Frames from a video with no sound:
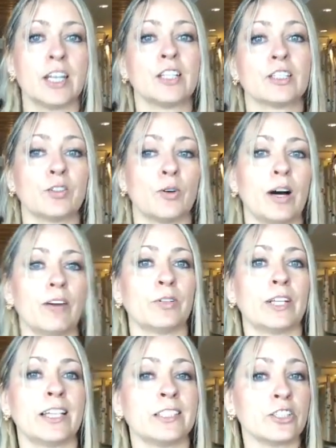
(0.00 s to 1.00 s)
So what
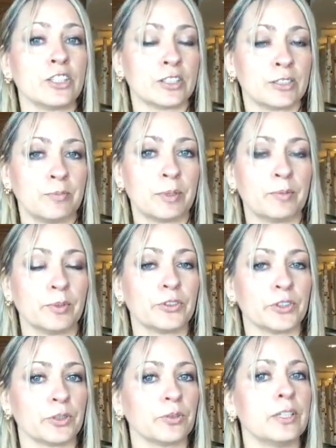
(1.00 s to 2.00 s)
I suggest people
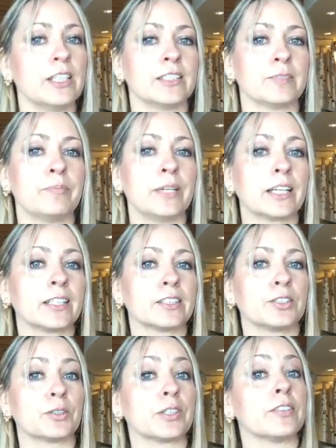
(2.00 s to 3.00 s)
do is pick
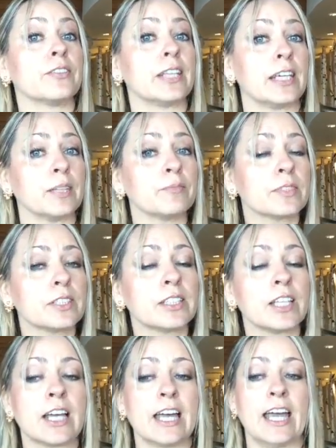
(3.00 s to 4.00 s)
certain themes
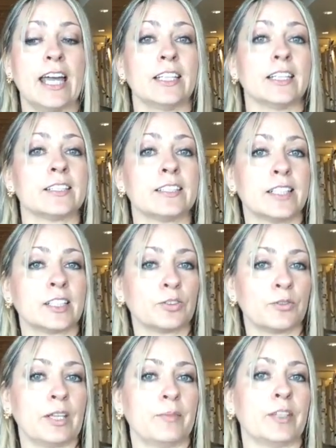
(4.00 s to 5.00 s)
and then stick to
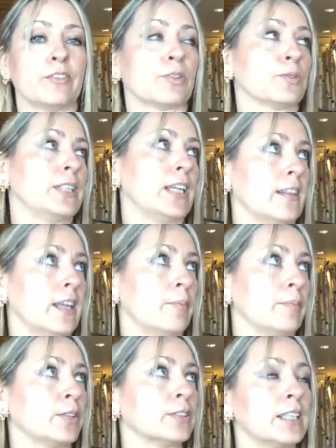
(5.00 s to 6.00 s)
them and rotate them,
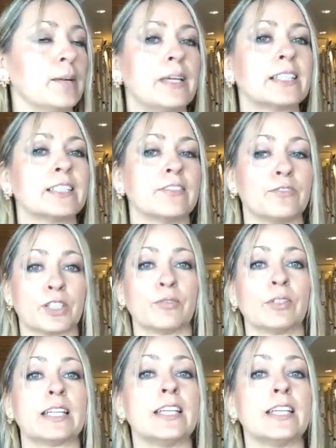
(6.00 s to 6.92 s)
because that makes it, first of all,